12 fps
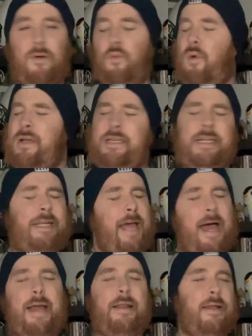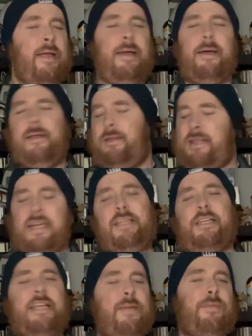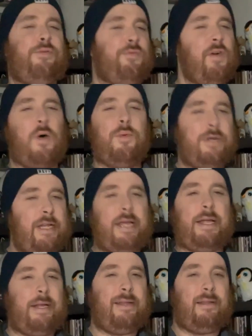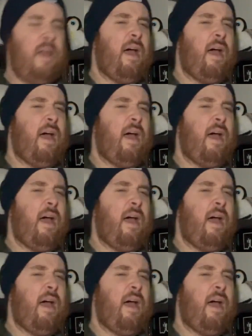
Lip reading: once again, this seems phoned in.